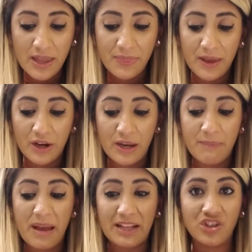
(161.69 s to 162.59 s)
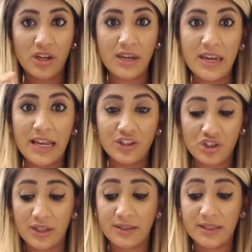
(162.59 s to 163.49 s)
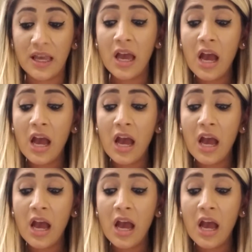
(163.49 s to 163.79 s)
in their imaginations